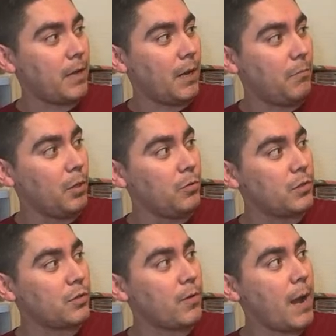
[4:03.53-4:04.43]

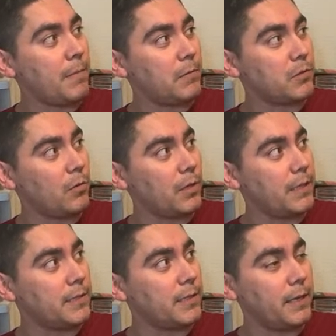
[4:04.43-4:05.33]
balloon scrap that was holding
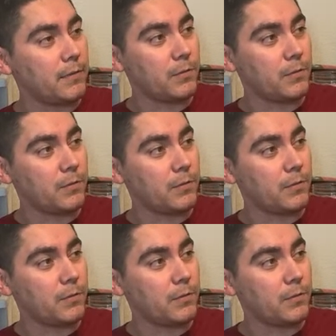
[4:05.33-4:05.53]
this in here.